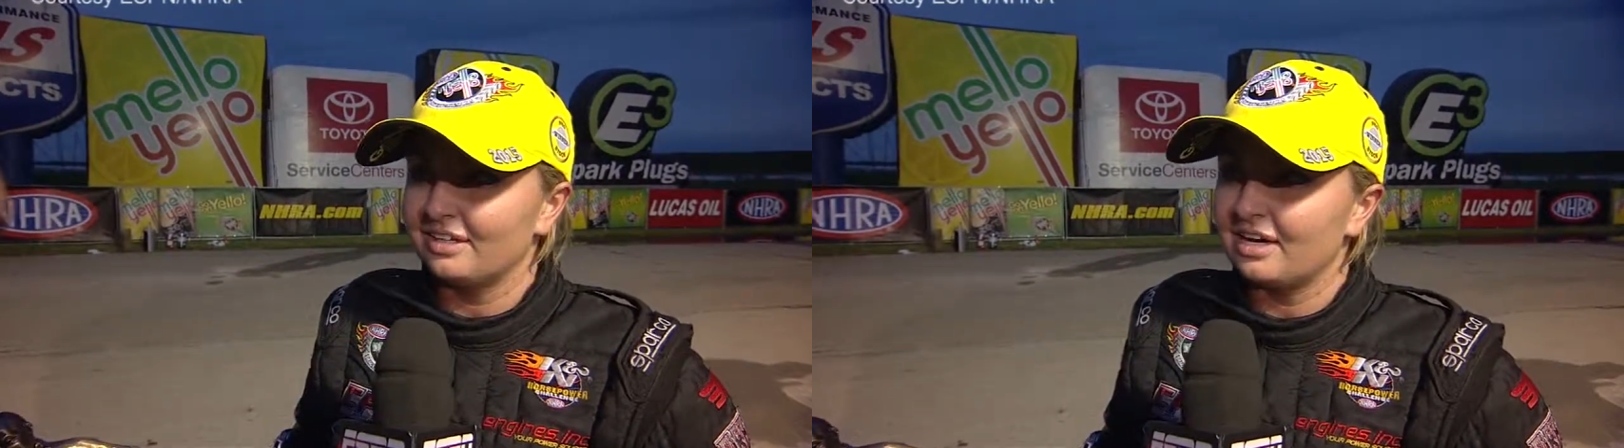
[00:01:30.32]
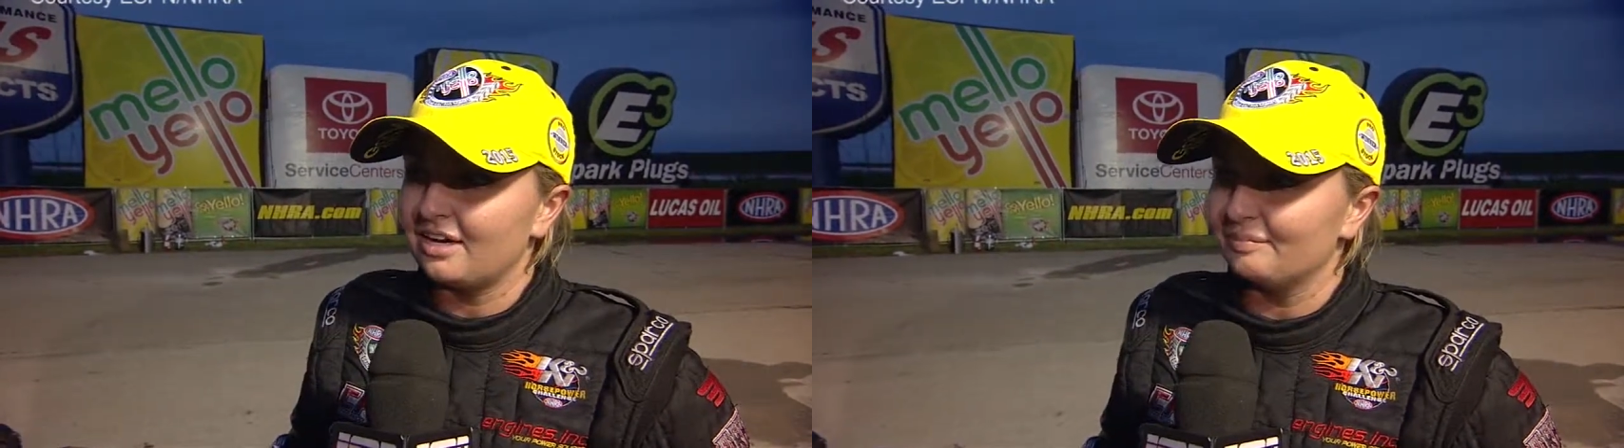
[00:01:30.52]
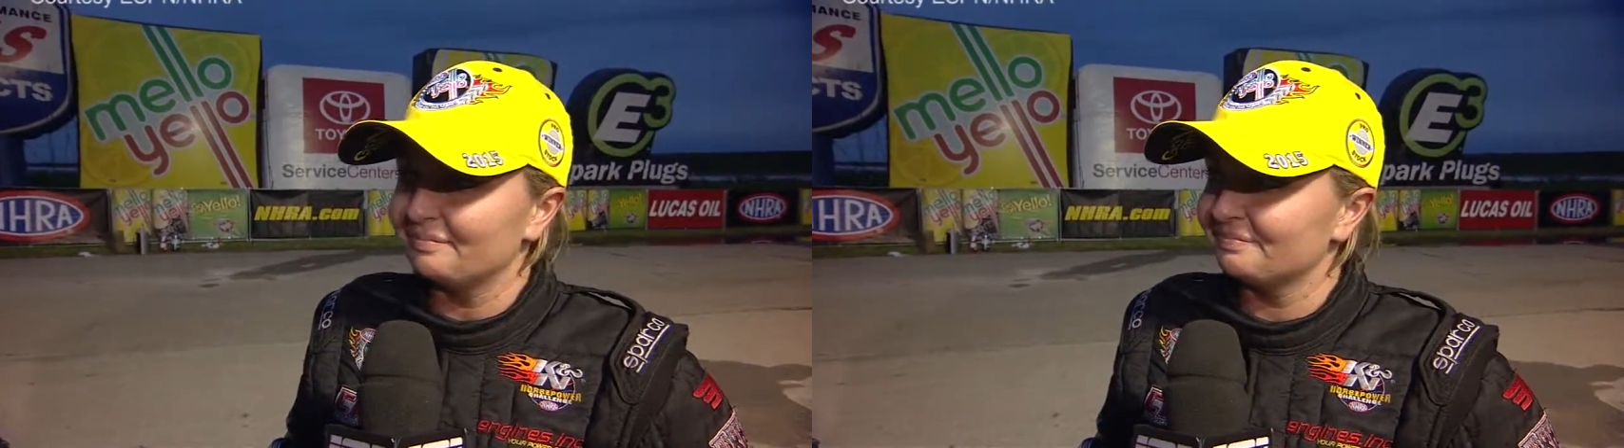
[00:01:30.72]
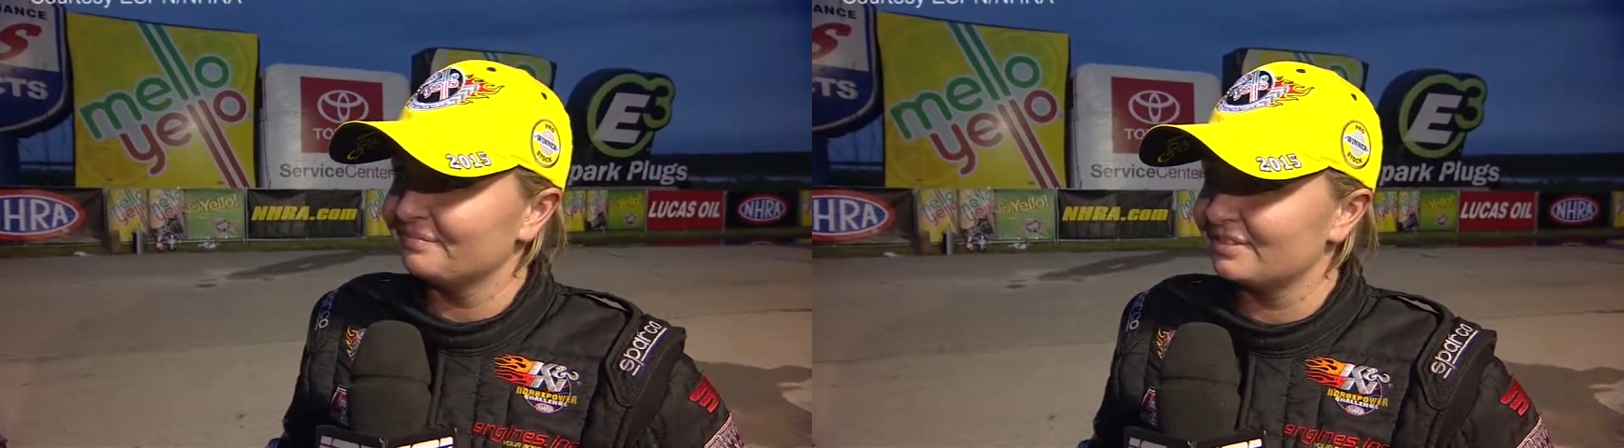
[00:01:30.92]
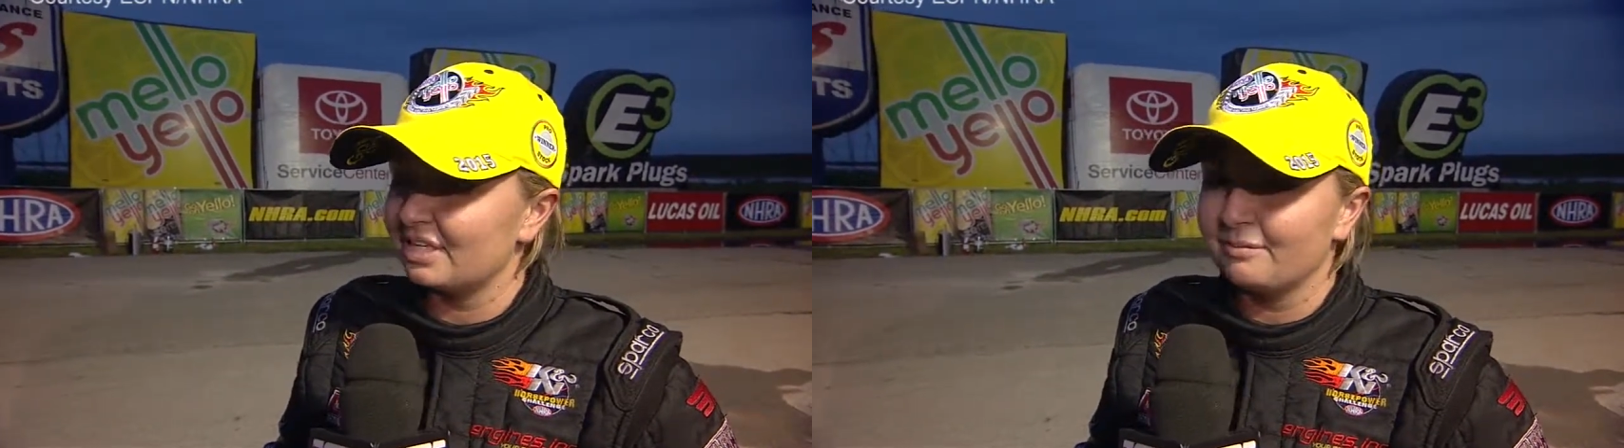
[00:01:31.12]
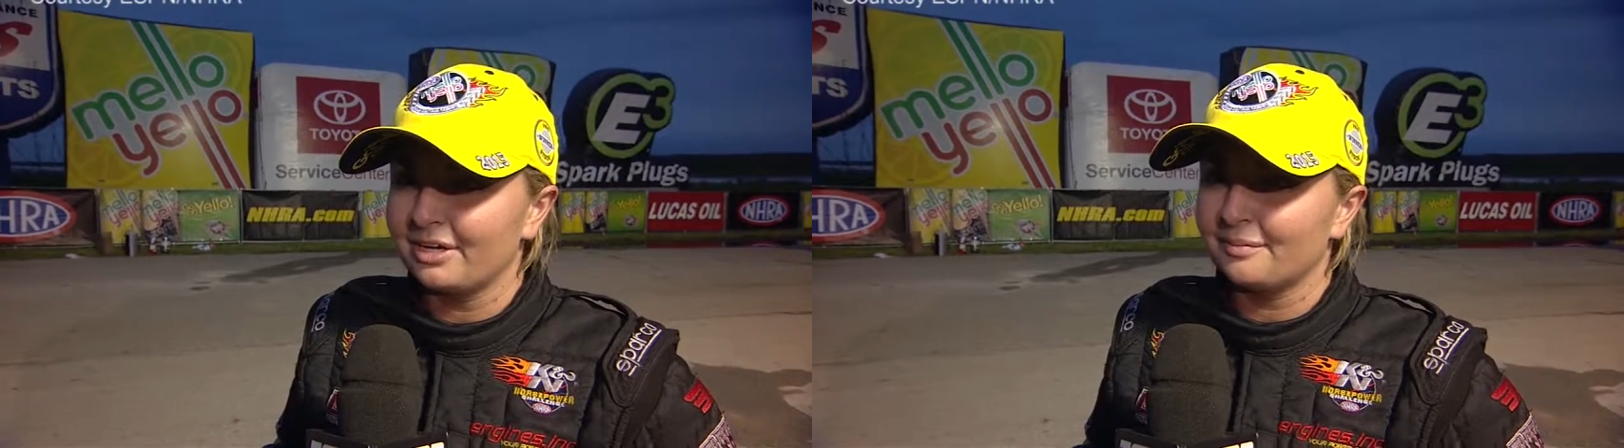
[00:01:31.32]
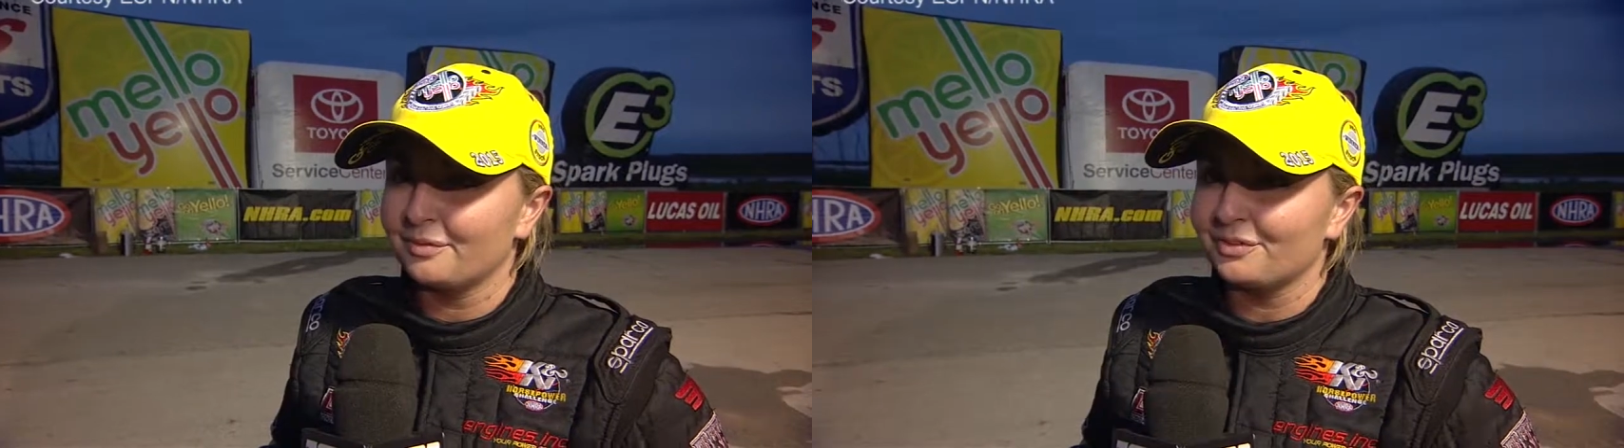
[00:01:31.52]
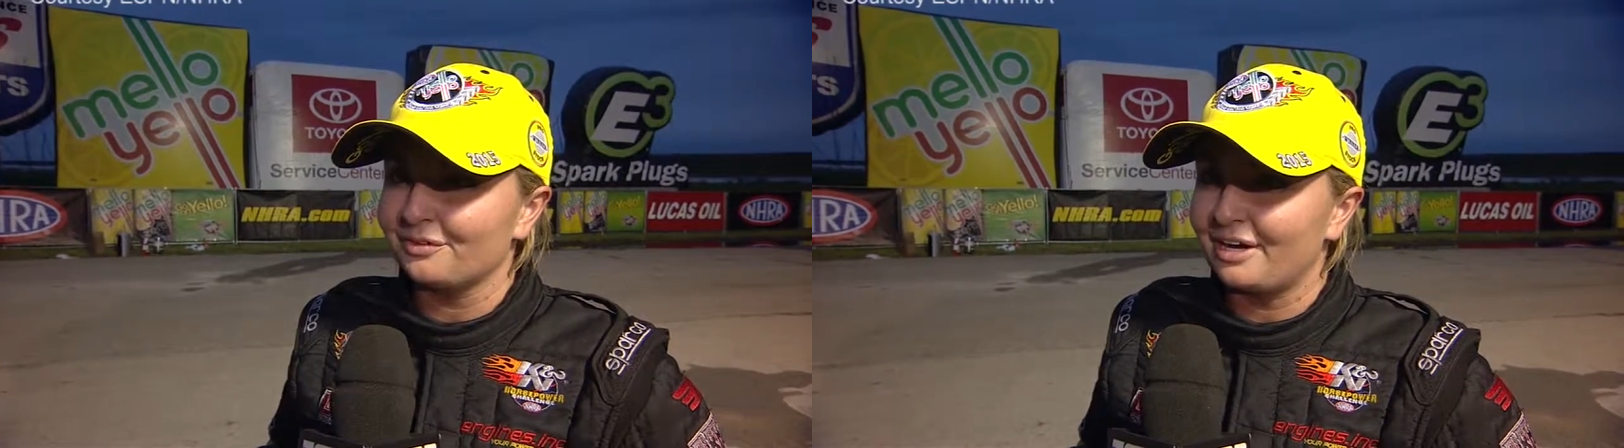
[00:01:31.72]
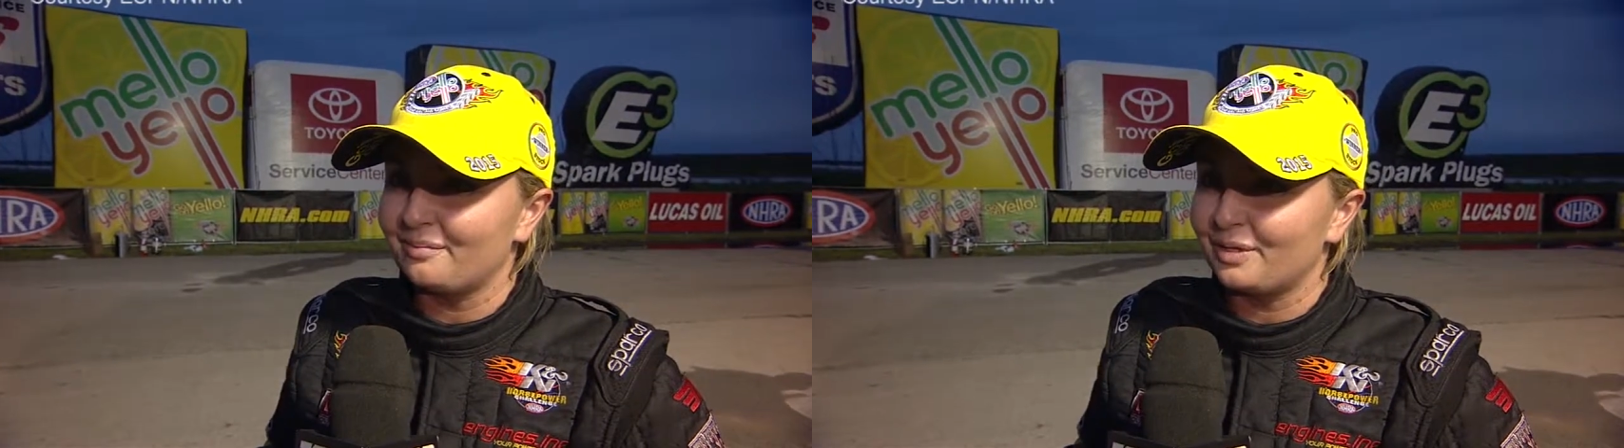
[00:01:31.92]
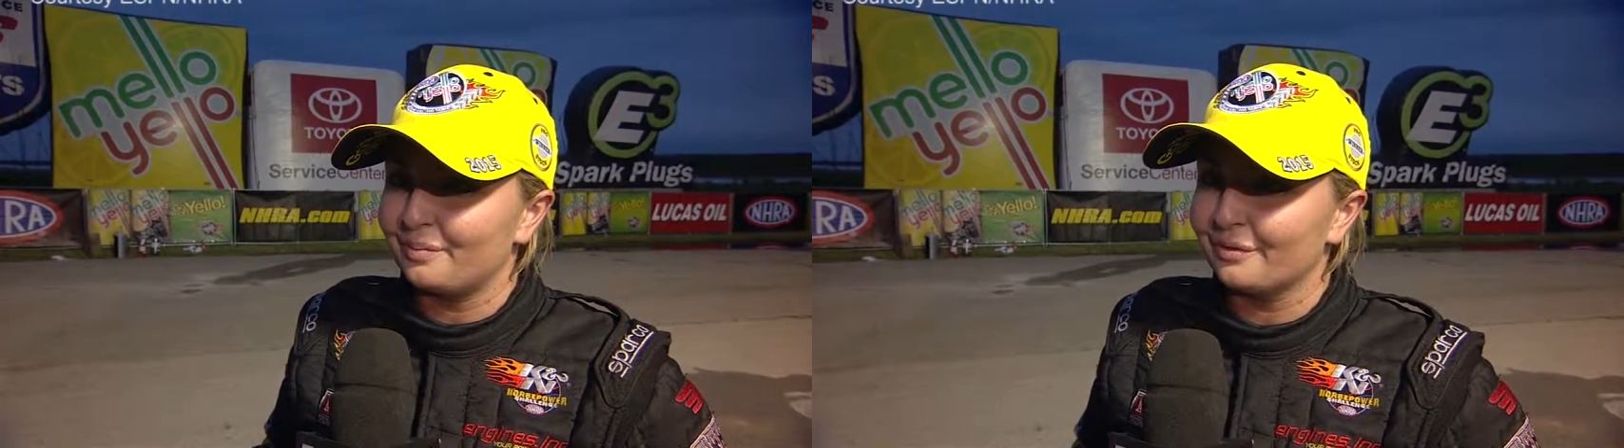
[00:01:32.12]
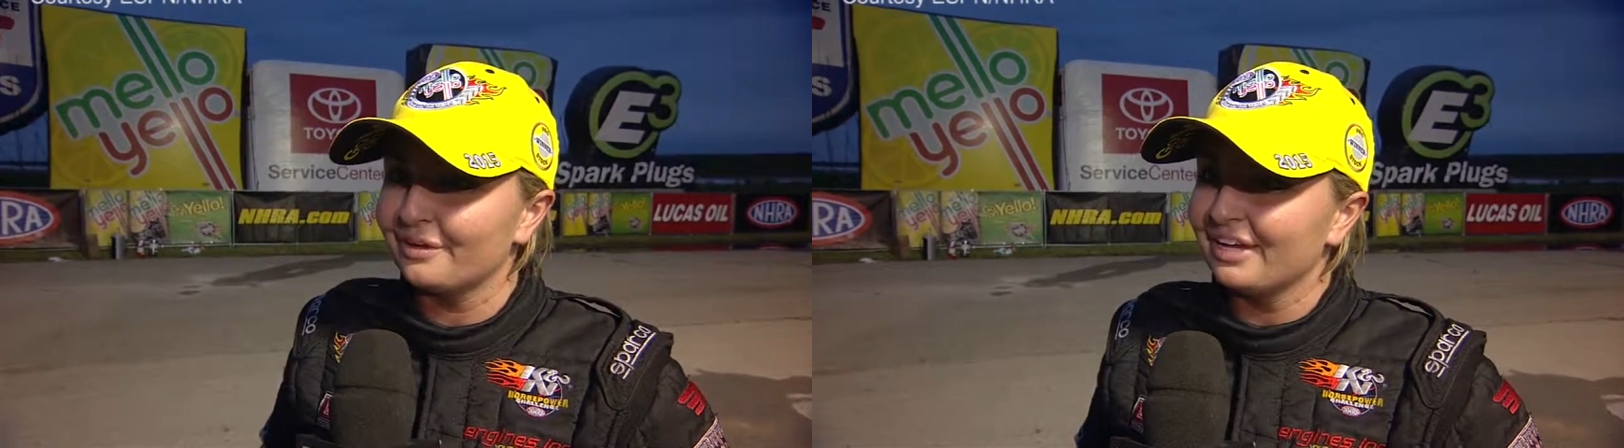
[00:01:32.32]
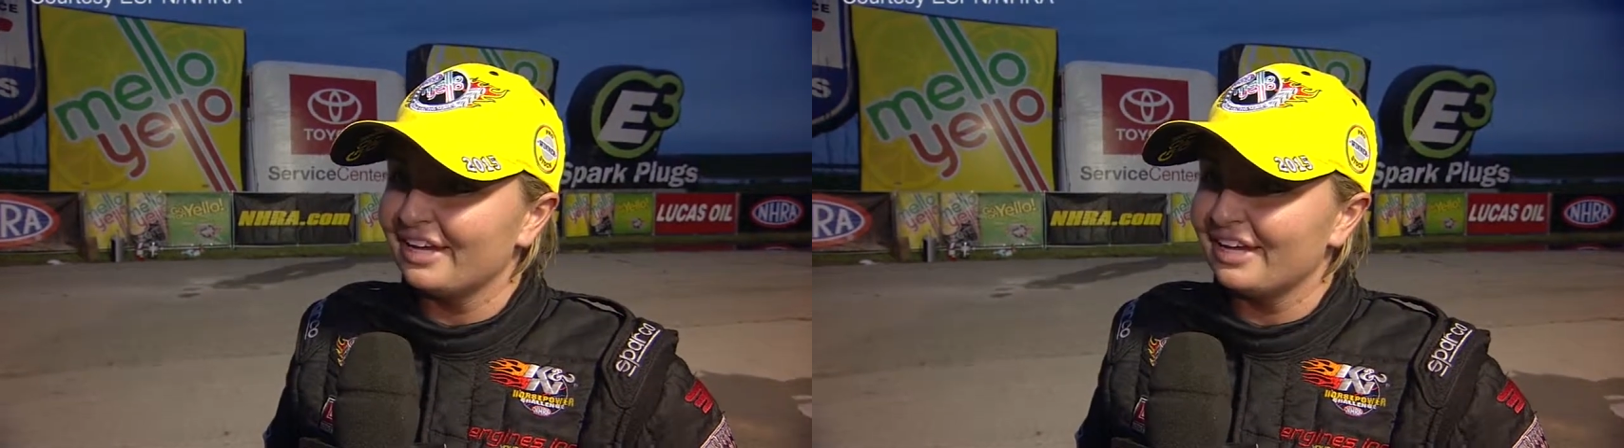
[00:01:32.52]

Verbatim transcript: um, teaming up with the right people.